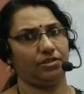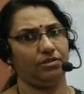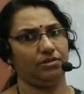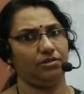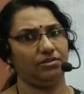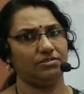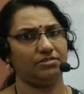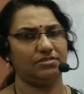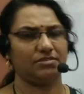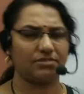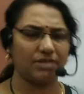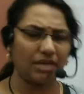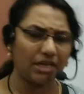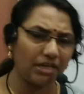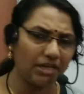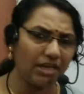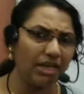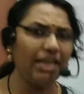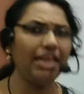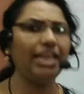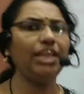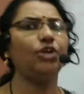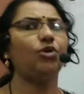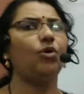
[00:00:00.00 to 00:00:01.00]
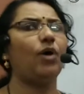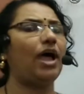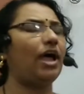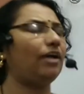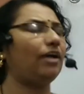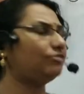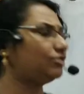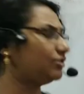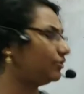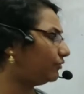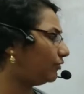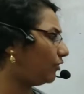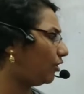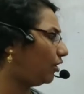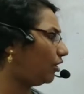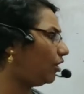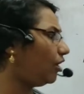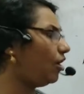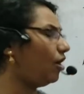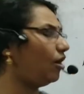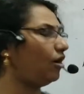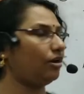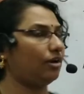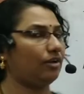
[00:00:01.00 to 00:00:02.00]
Strictly you have to follow
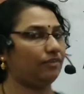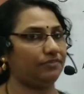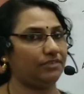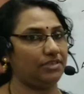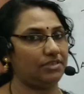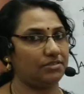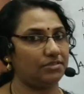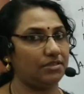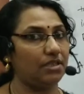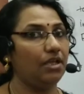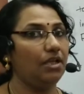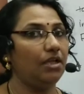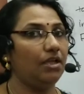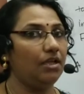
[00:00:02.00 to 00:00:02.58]
all of this.